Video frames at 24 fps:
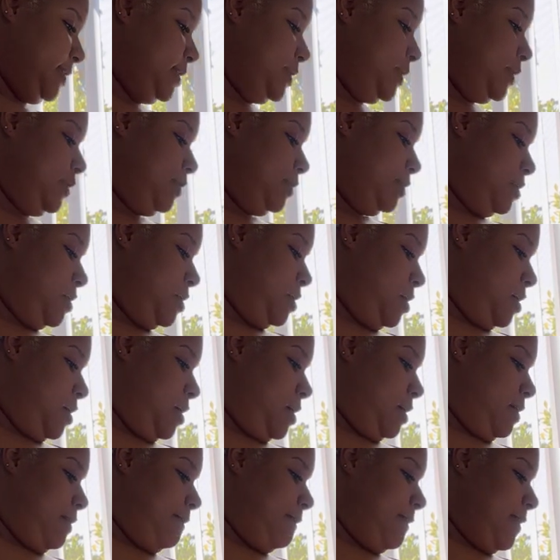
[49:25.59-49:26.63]
suit,
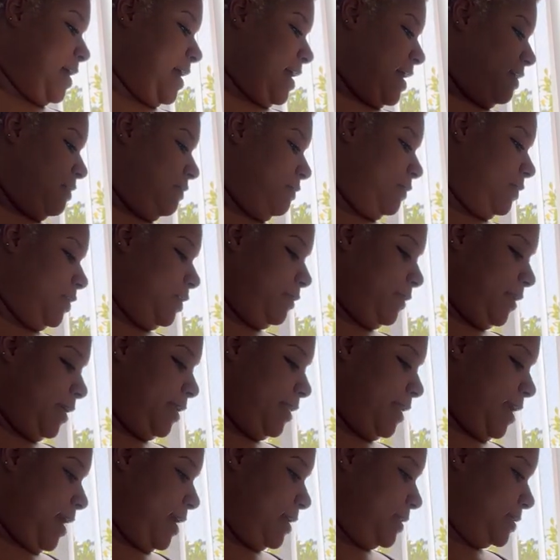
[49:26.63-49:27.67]
but I don't want to wear
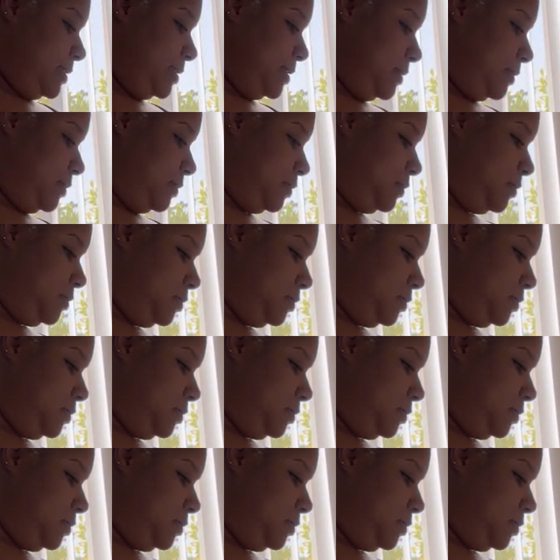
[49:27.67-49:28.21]
that, so